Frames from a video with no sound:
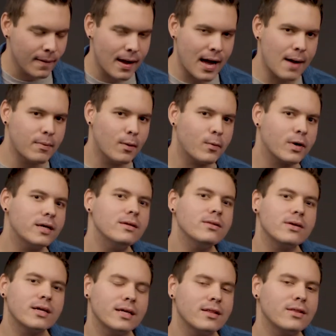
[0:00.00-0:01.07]
but we're going to
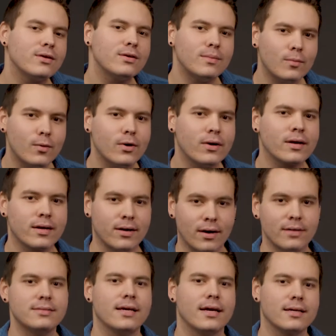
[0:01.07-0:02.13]
look at a little more
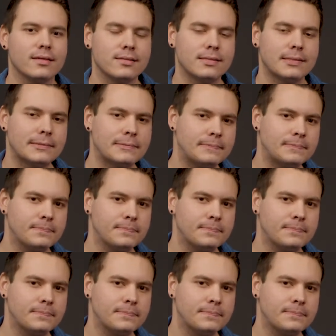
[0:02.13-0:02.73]
context.